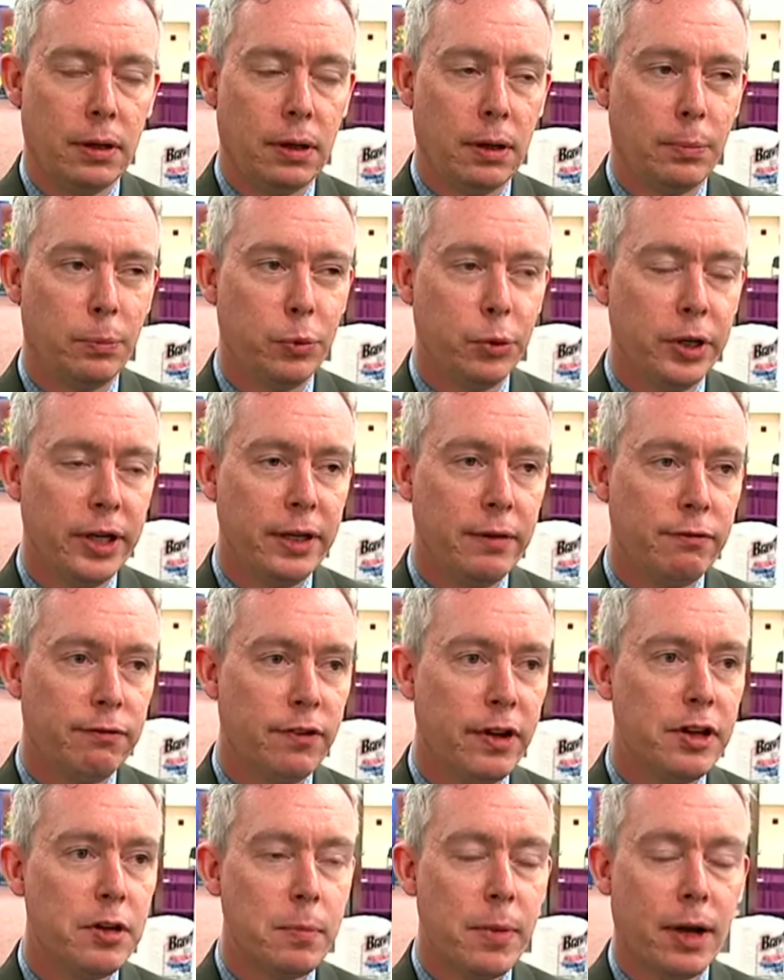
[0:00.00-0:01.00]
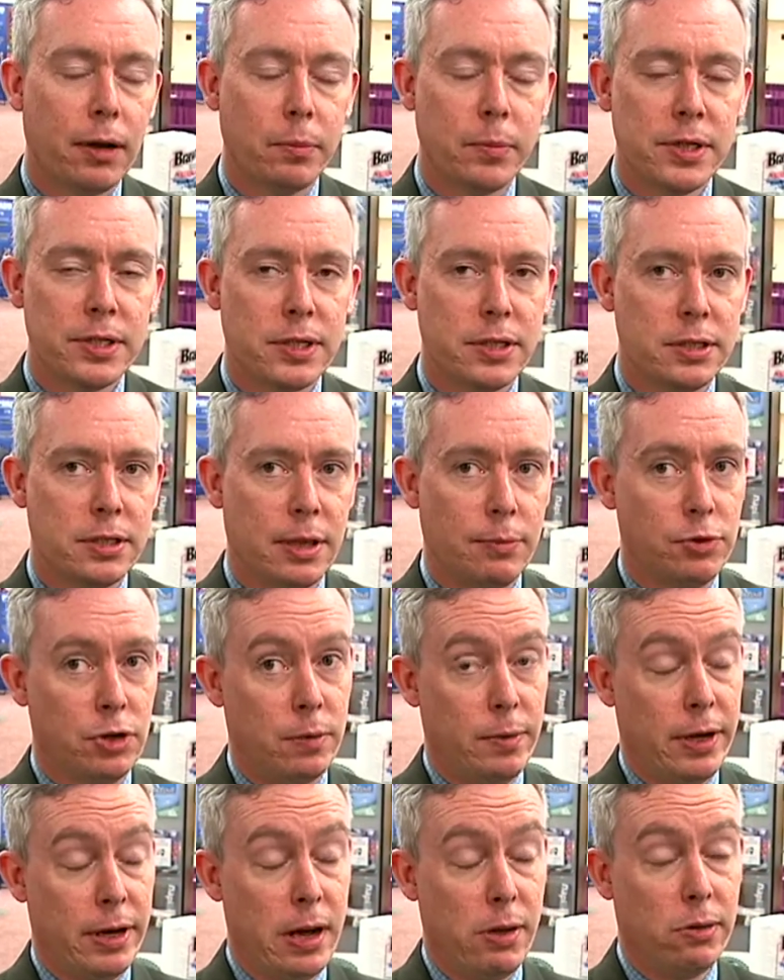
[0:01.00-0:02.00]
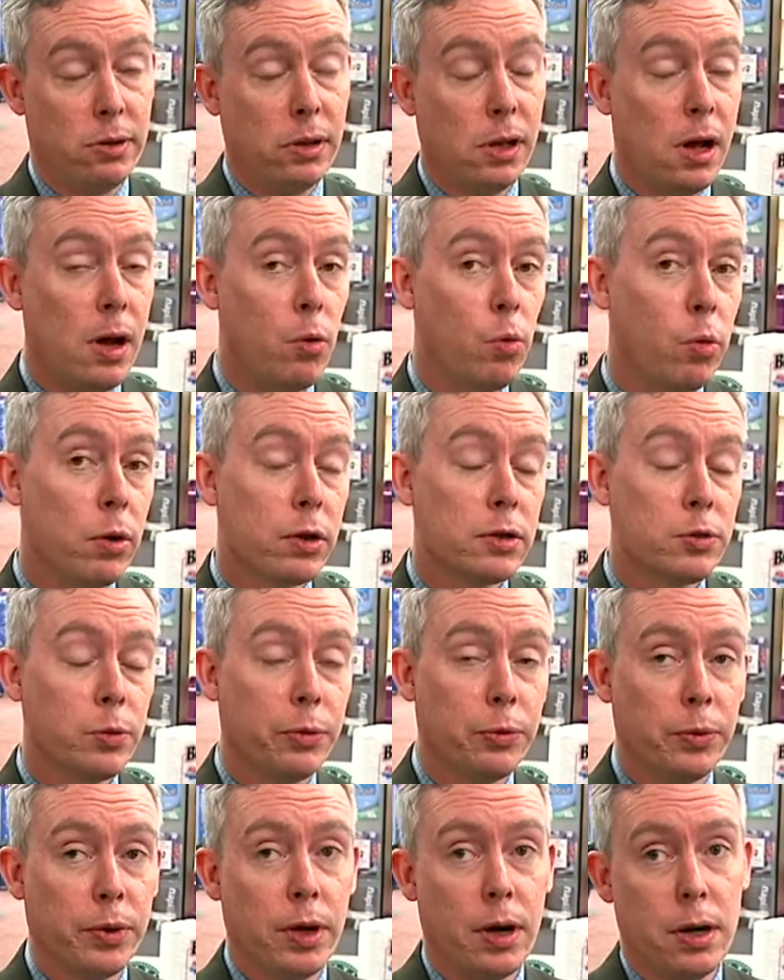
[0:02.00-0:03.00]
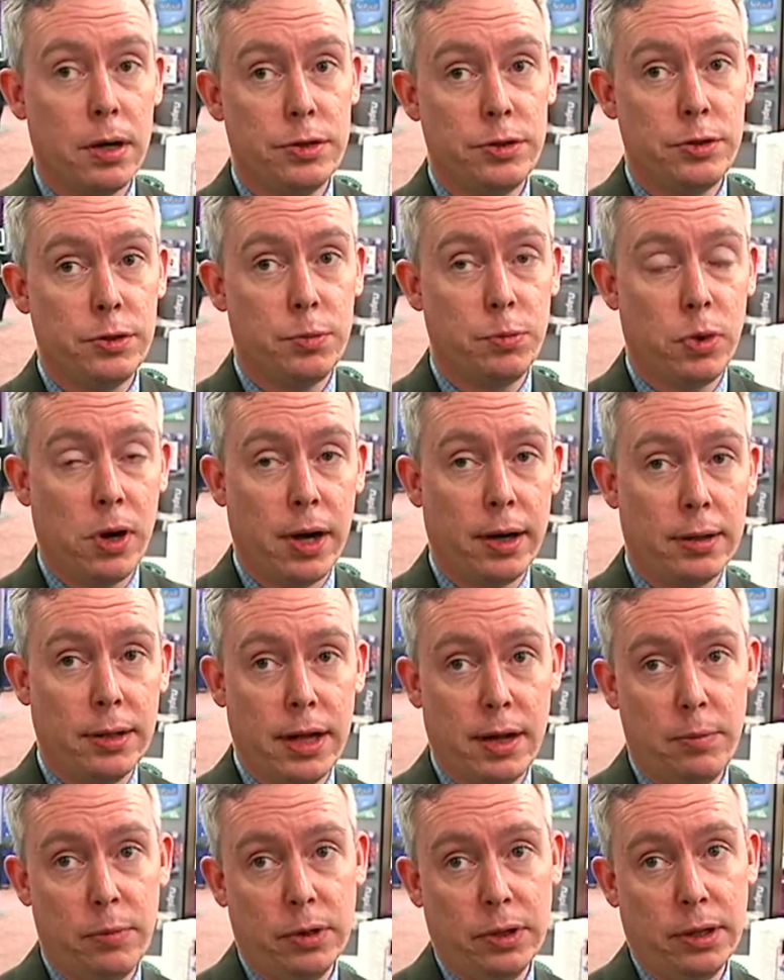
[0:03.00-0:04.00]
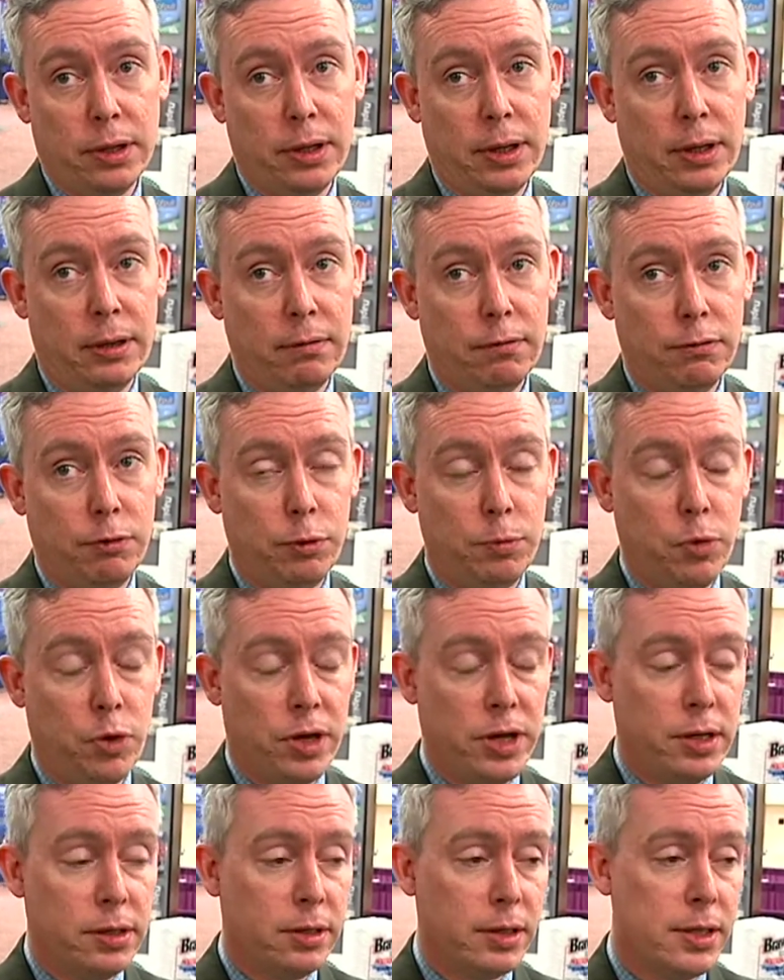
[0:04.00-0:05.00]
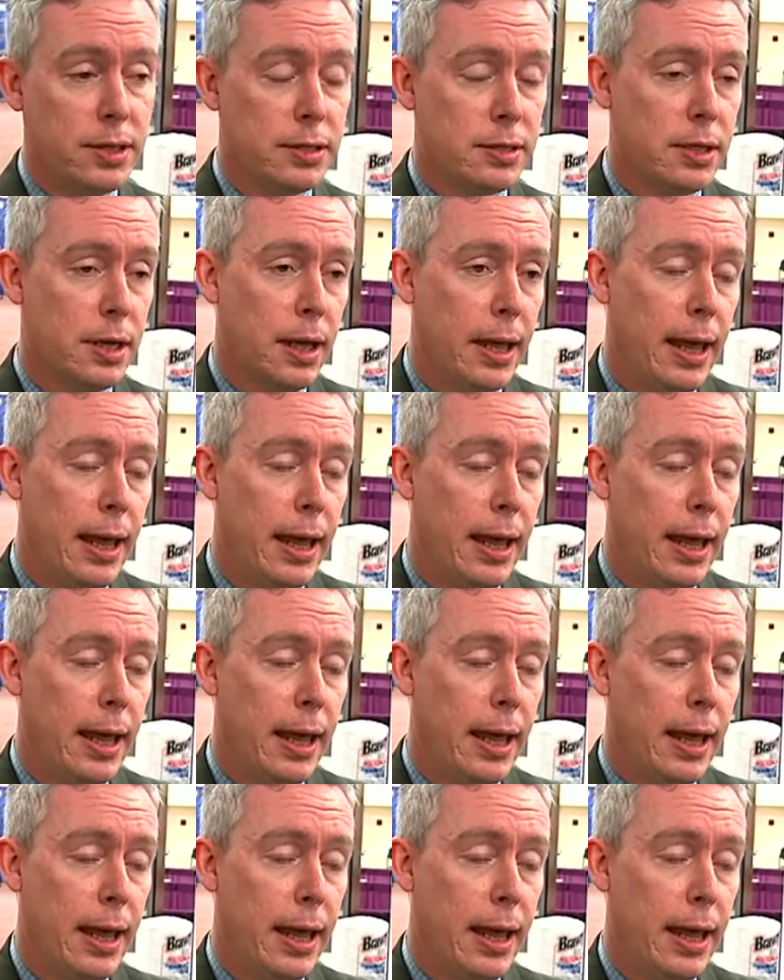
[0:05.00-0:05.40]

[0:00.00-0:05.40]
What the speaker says: a pretty fundamental misconception about how the law works with regard to product liability and foodborne illness.